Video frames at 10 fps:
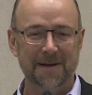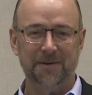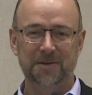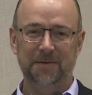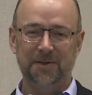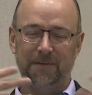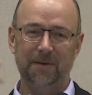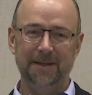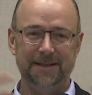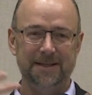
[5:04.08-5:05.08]
there's first of
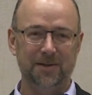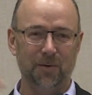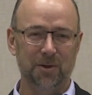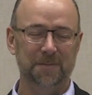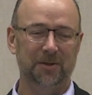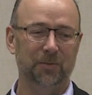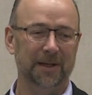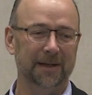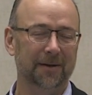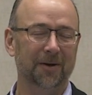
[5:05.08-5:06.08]
all a discord,
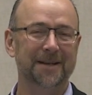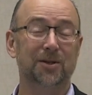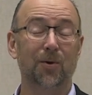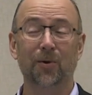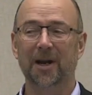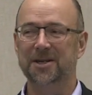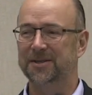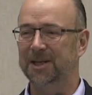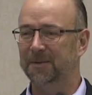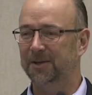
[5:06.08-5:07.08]
I should
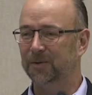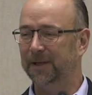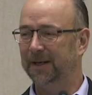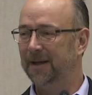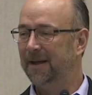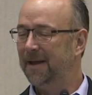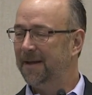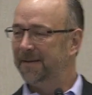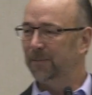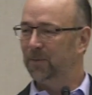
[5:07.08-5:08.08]
say, between
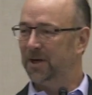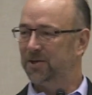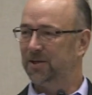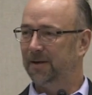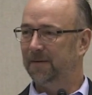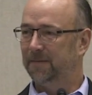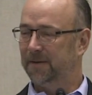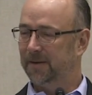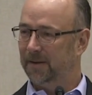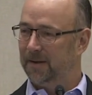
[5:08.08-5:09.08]
the impression of
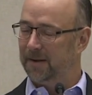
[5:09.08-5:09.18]
the